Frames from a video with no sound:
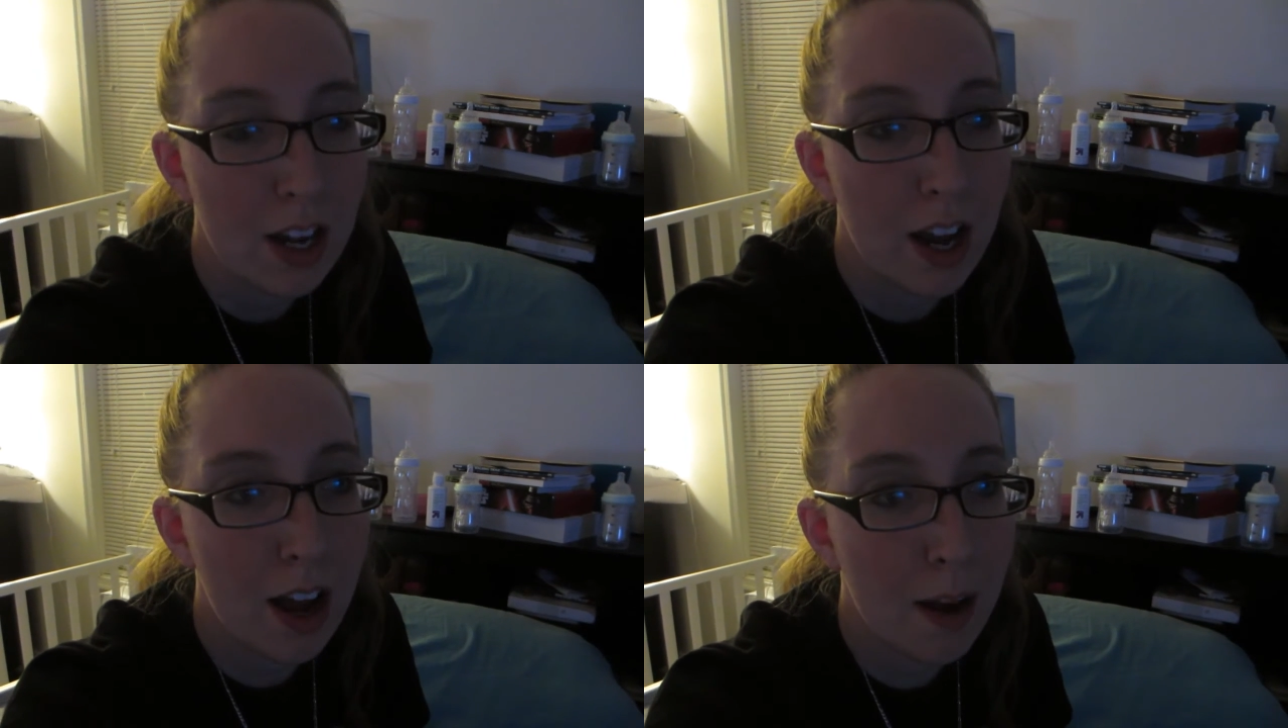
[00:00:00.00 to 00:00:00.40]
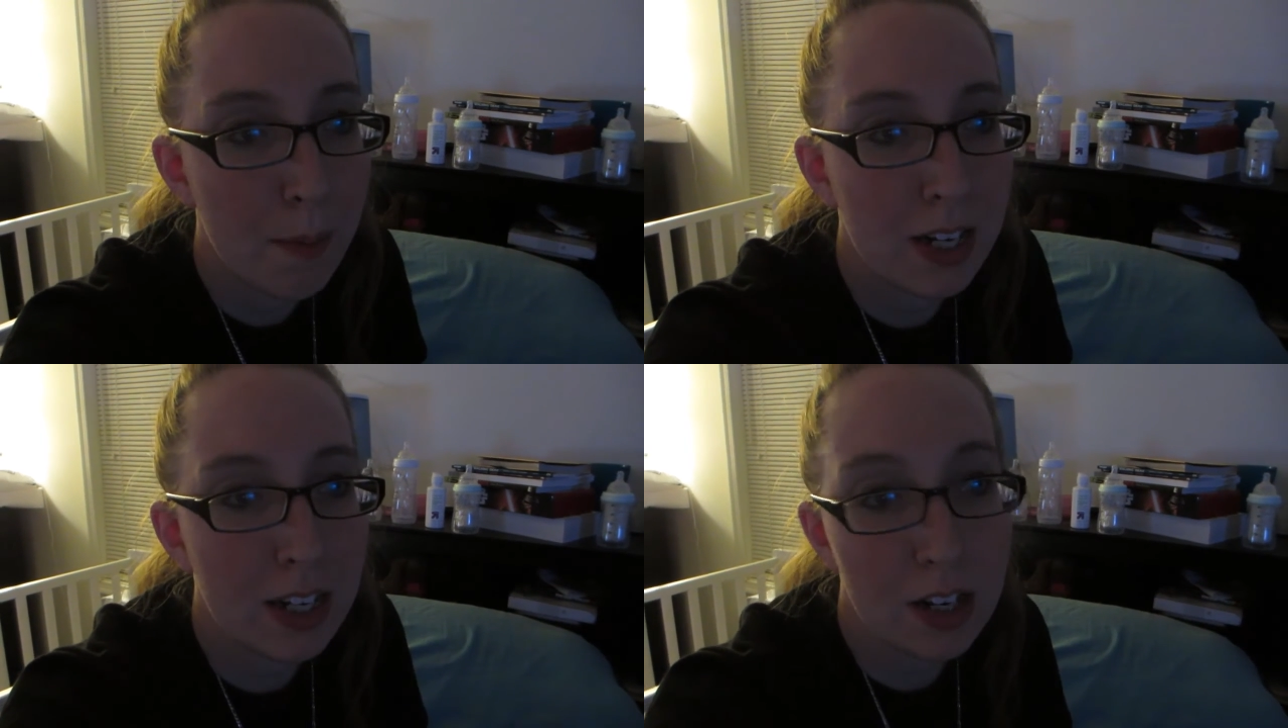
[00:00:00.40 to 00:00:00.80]
Um, I
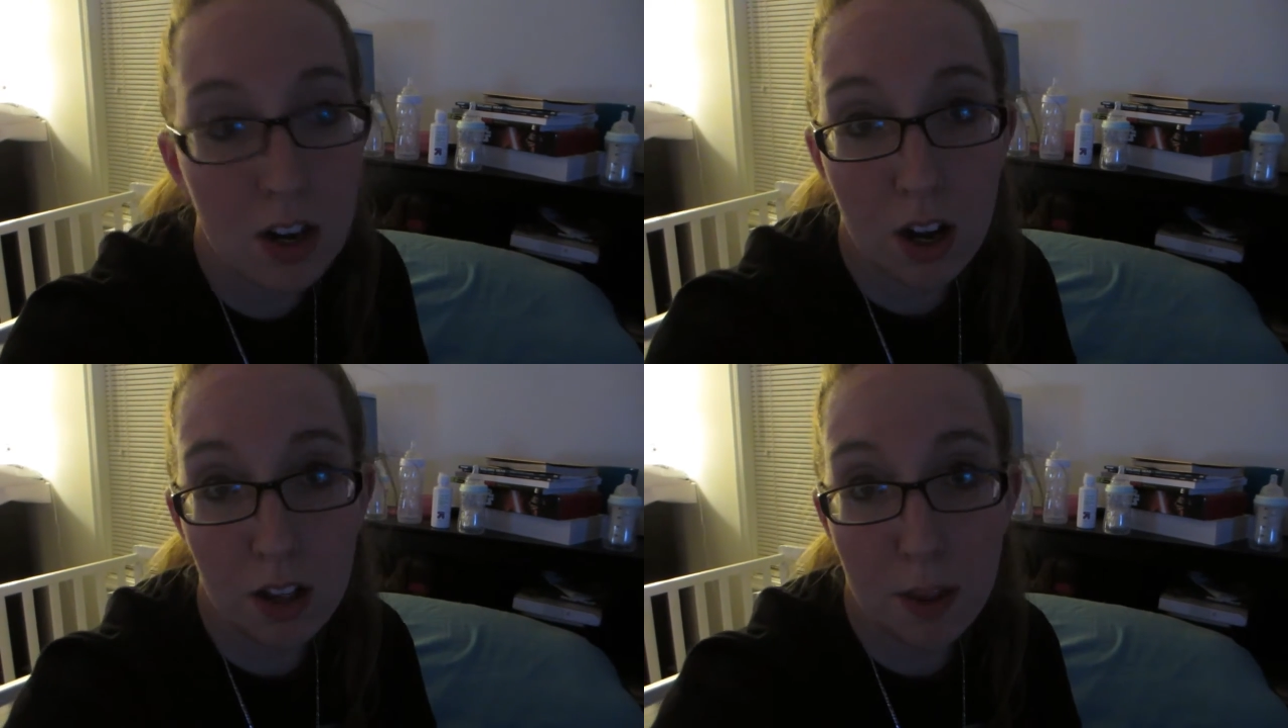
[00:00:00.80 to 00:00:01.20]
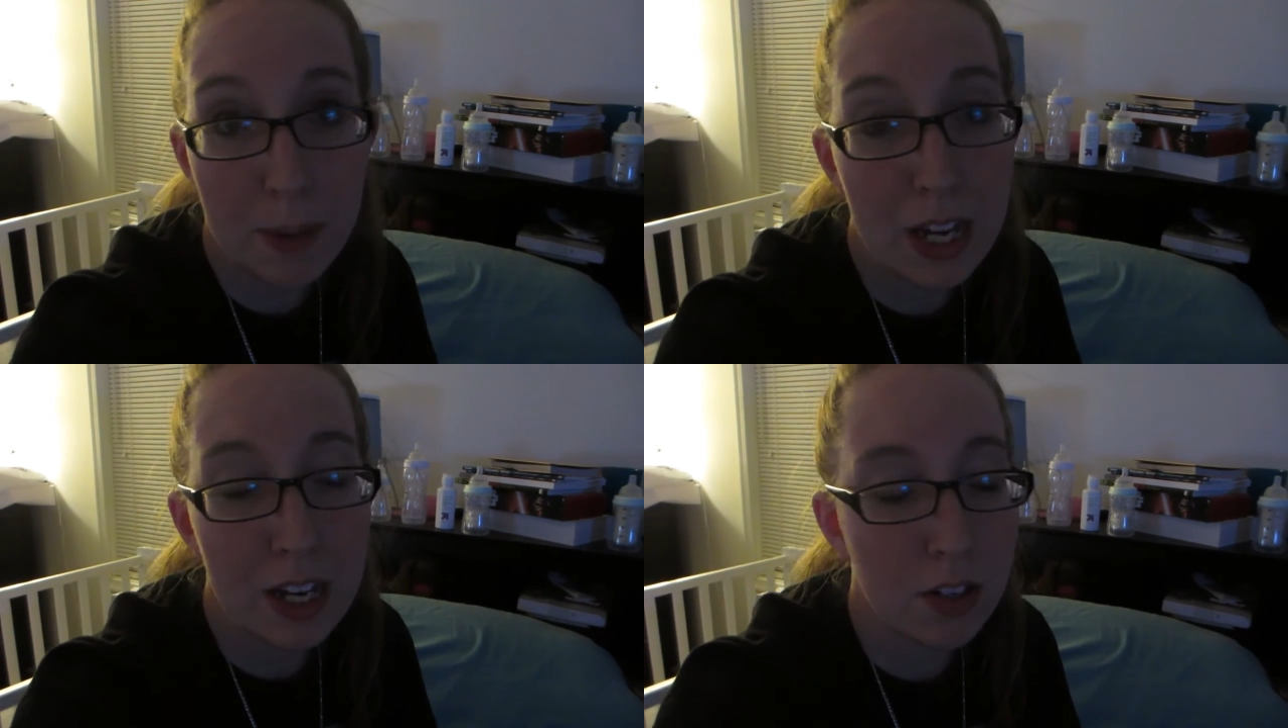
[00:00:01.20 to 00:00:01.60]
did call the
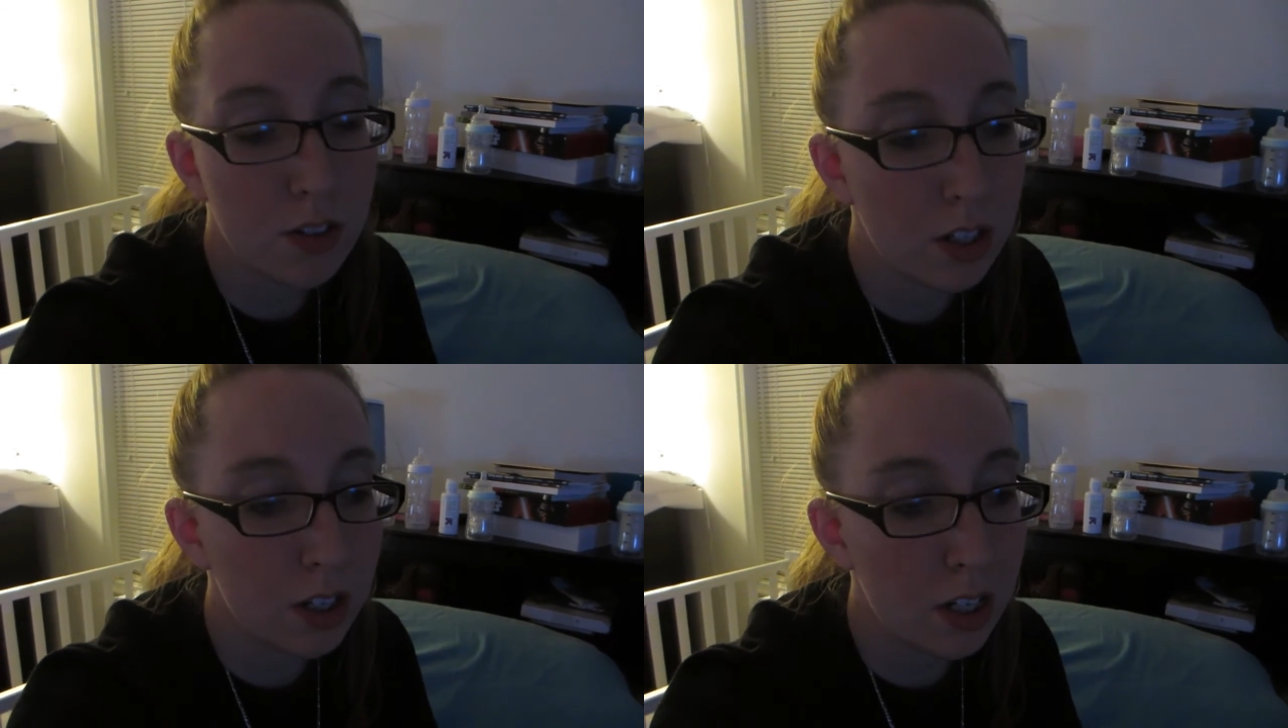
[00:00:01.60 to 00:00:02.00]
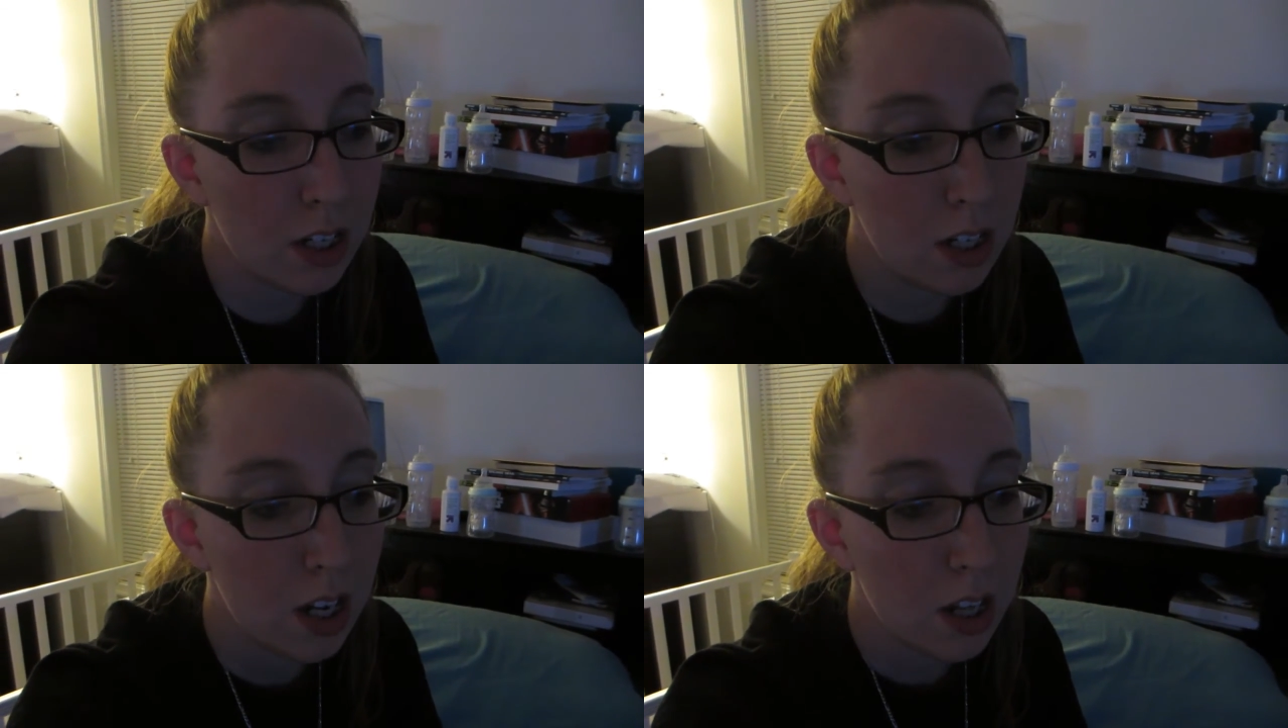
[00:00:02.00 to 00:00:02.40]
pediatrician,
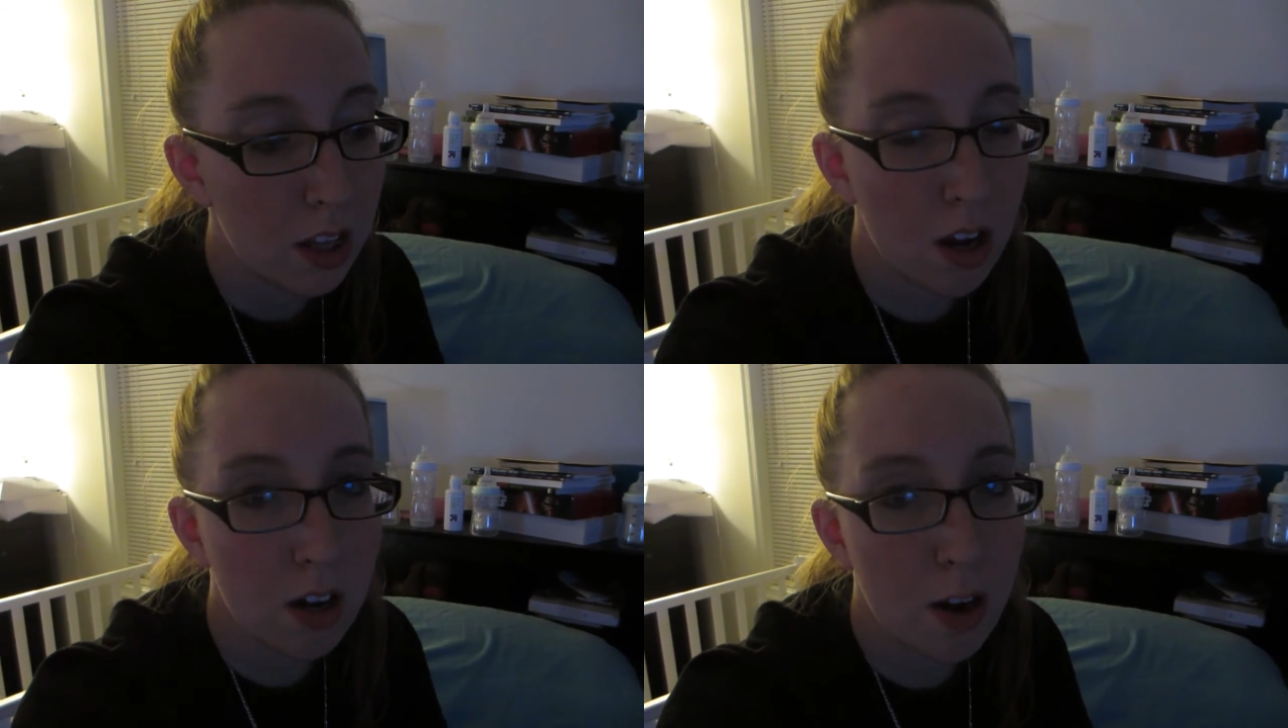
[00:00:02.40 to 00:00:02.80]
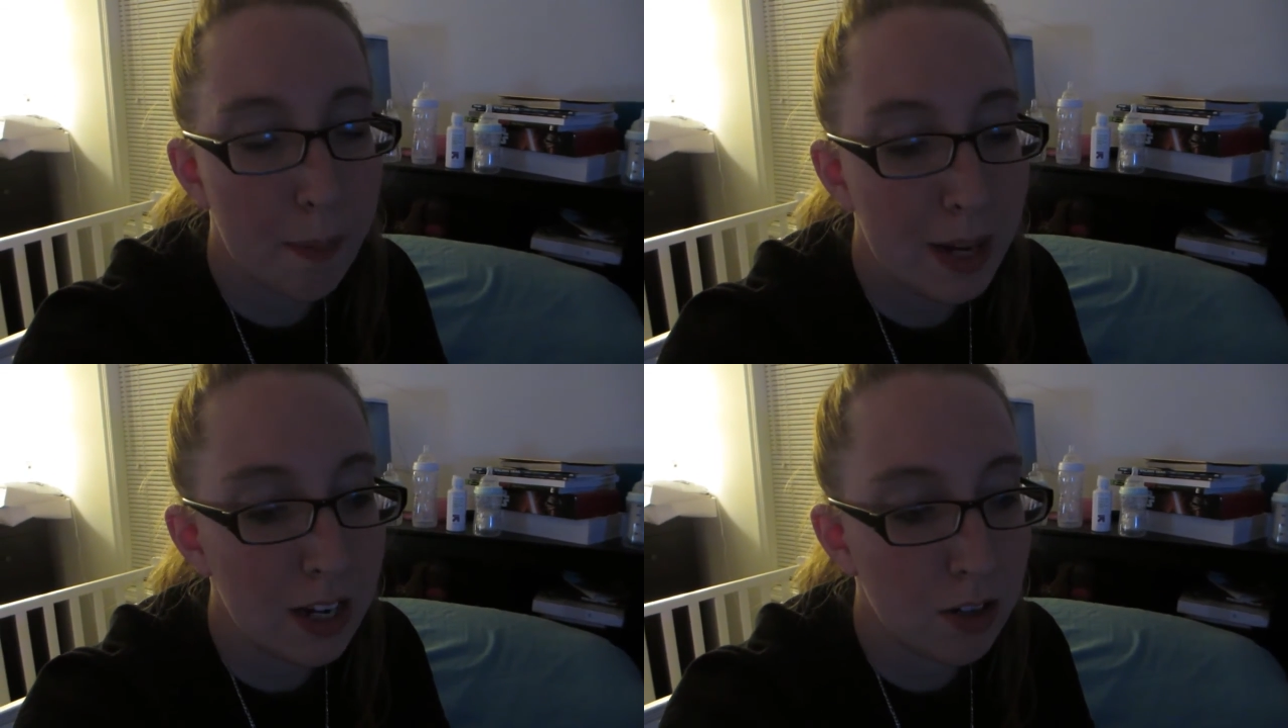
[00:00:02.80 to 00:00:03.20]
the on-call
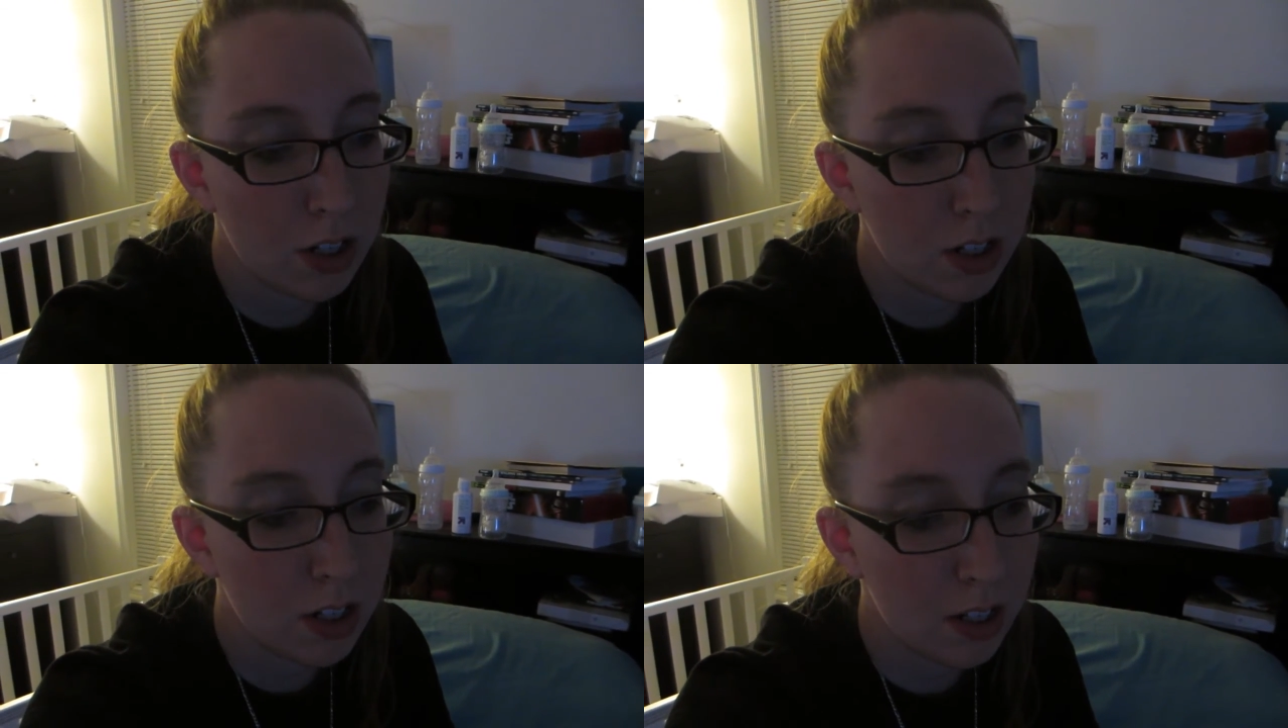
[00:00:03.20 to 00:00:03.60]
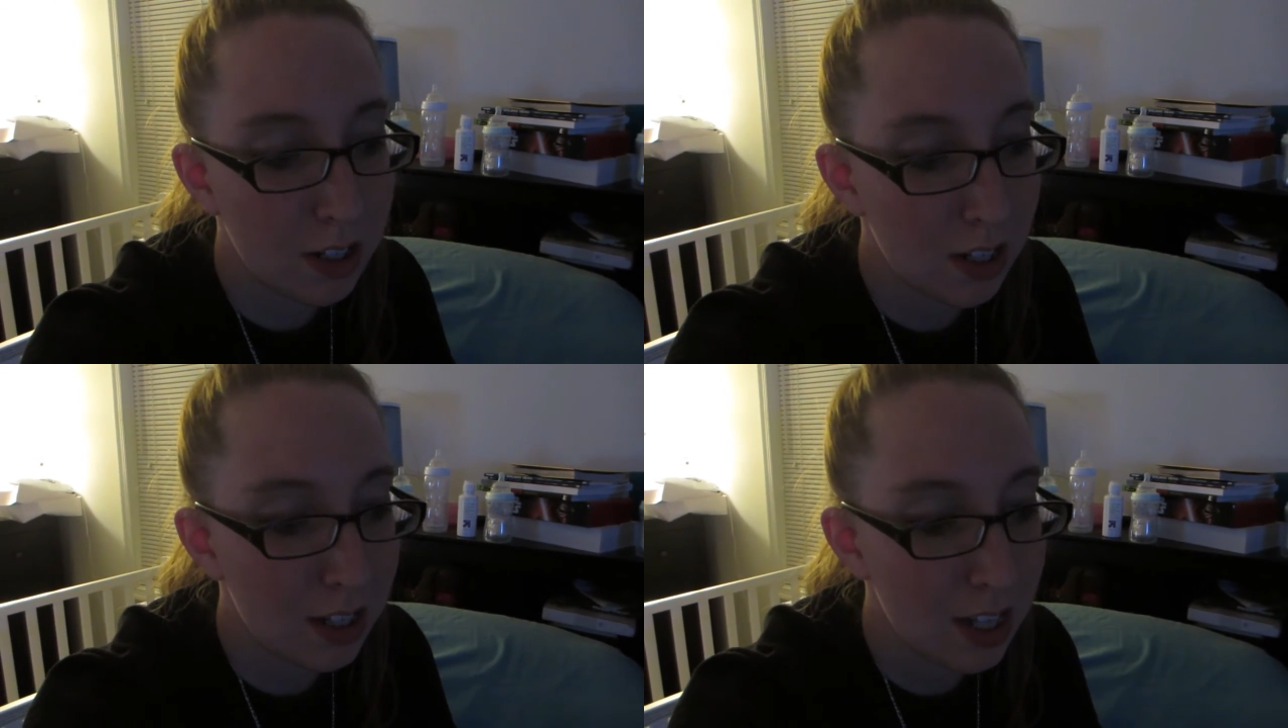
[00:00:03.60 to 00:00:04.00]
pediatrician, just to
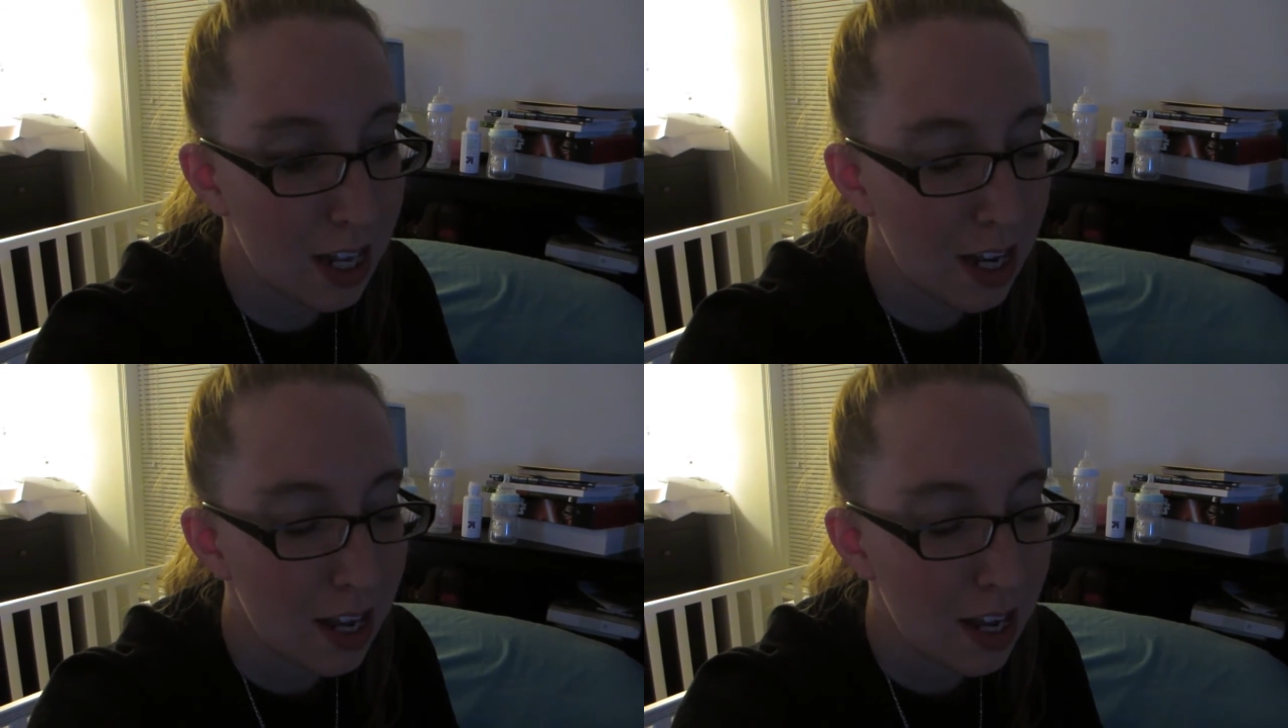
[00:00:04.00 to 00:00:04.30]
see,